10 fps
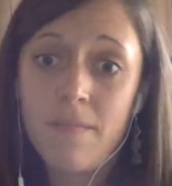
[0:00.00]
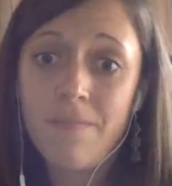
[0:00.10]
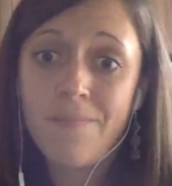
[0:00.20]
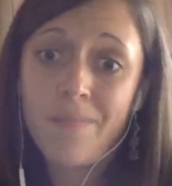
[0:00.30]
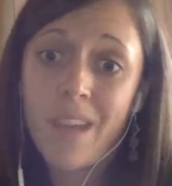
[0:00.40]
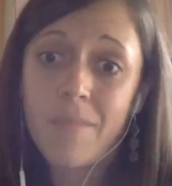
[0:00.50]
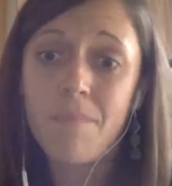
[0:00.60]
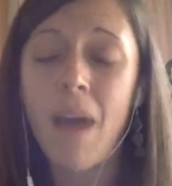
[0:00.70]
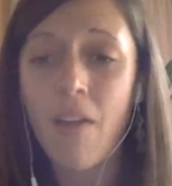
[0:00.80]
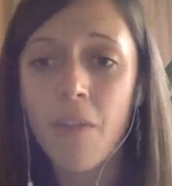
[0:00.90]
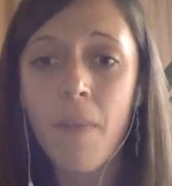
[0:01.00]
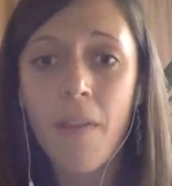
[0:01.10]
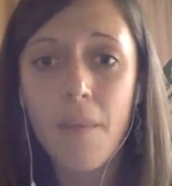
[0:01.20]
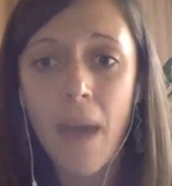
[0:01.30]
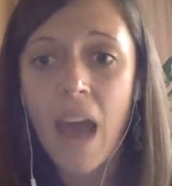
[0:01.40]
like pat them on
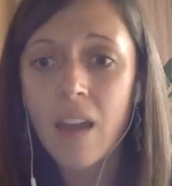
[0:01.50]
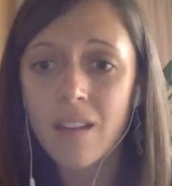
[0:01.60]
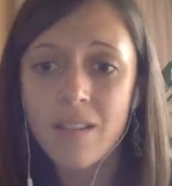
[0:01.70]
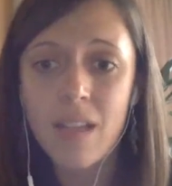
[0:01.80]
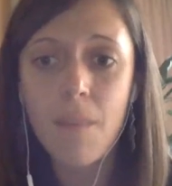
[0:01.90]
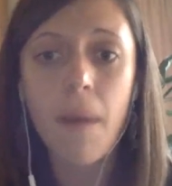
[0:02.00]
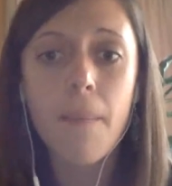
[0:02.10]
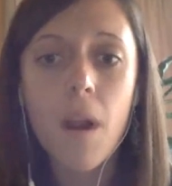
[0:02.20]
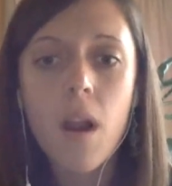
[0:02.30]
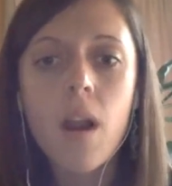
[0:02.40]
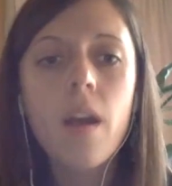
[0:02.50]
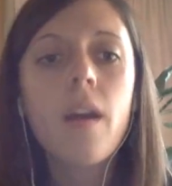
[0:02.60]
the back and say bummer?